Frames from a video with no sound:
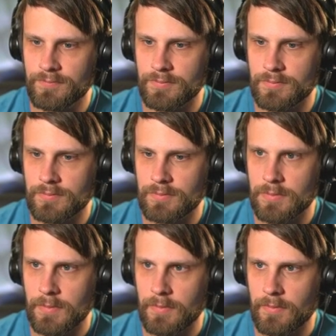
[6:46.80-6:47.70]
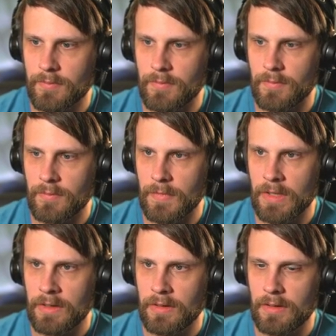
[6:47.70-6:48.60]

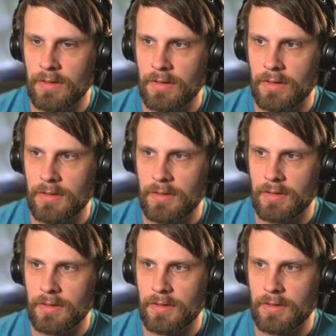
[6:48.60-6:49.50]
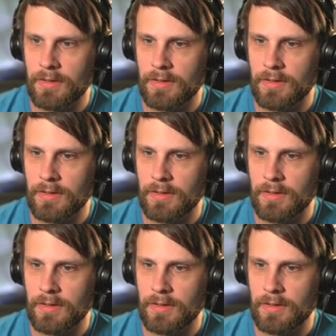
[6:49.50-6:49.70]
[no speech]